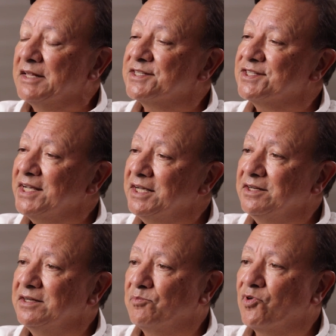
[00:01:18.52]
The
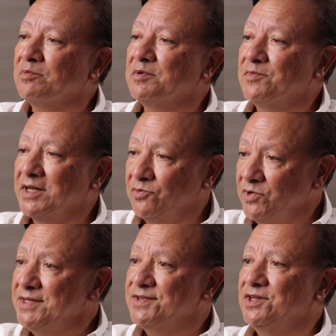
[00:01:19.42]
second problem that
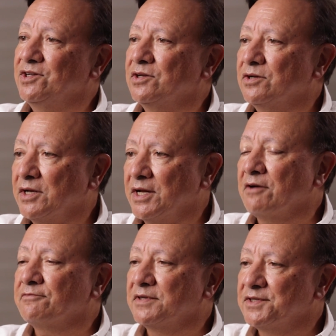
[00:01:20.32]
we see in
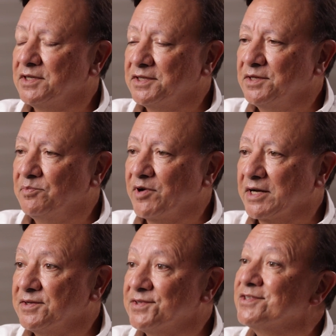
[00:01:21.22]
our fertility
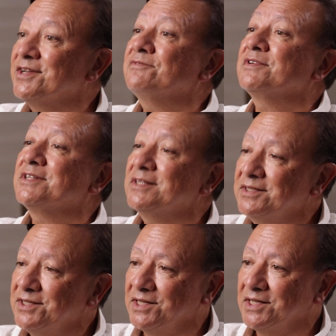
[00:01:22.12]
practice is
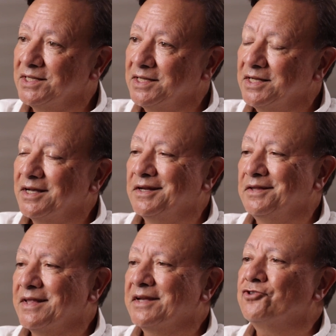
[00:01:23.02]
infertility. And
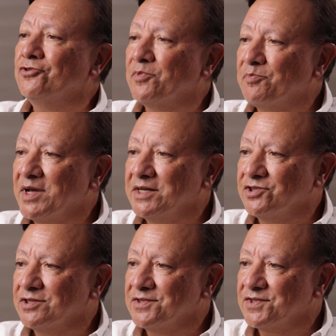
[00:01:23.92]
in that group of
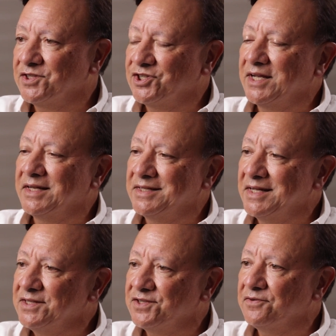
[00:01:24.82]
patients, it
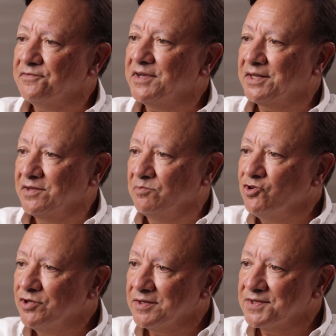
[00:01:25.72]
tends to affect the
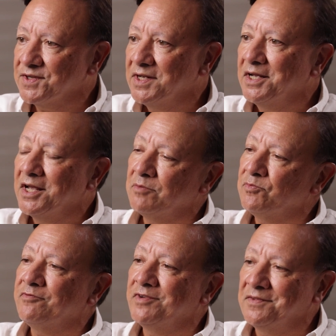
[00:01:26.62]
mucus and
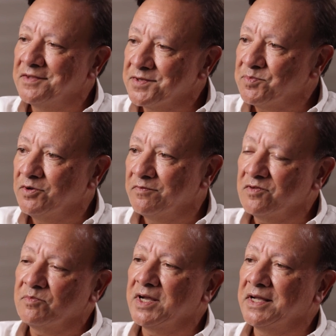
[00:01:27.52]
prevent the sperm
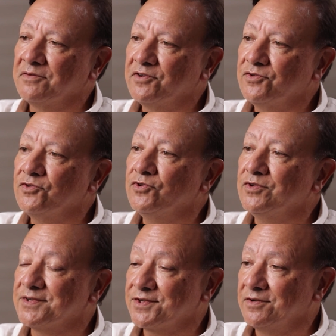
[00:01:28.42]
from going through
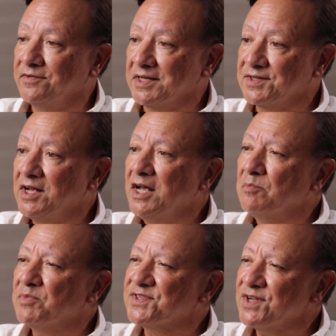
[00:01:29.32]
the cervix,
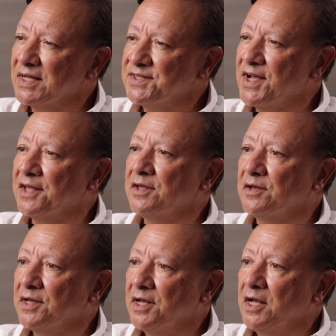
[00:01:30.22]
besides
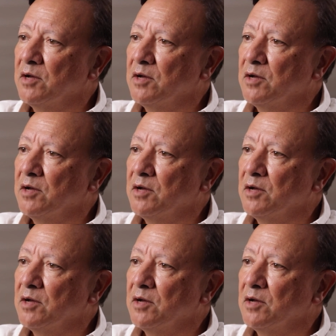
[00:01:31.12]
other